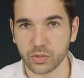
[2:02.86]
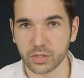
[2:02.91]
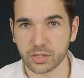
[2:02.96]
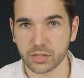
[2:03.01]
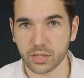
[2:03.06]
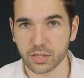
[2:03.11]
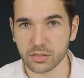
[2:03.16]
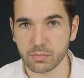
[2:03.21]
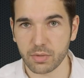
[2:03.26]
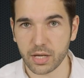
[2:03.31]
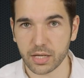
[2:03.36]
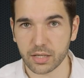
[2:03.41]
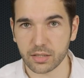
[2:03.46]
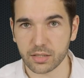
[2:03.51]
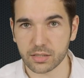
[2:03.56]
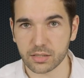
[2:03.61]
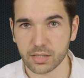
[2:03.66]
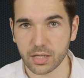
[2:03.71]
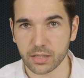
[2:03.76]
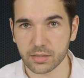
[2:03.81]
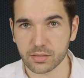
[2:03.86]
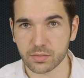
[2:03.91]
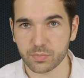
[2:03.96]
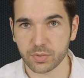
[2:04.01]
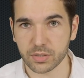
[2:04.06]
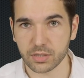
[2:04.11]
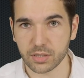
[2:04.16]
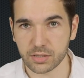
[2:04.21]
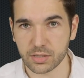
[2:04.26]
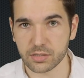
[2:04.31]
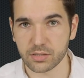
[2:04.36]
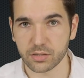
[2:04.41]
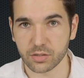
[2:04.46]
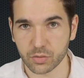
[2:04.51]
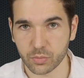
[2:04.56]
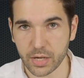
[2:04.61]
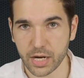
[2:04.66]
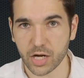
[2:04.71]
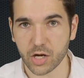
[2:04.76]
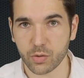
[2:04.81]
which doesn't make any sense, but this is a
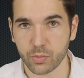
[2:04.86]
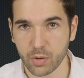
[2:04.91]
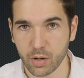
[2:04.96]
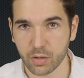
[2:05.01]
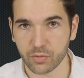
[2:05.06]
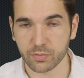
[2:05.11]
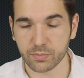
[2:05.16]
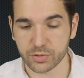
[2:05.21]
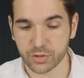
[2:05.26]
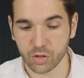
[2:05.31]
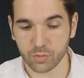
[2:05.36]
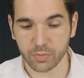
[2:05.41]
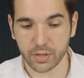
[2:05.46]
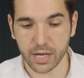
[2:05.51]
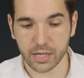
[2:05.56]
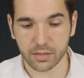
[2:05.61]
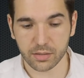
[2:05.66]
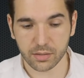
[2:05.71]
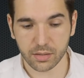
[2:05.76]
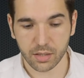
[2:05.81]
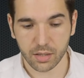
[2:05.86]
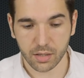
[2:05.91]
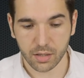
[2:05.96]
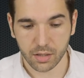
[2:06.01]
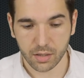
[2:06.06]
direct quote from Joe Biden,